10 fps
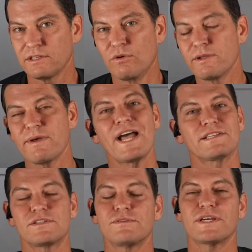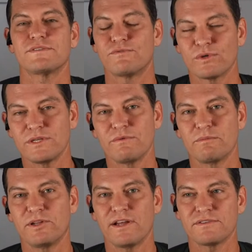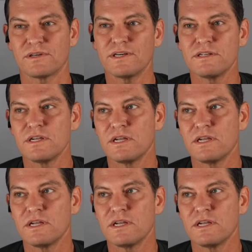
going back to 2014 when the playoffs started,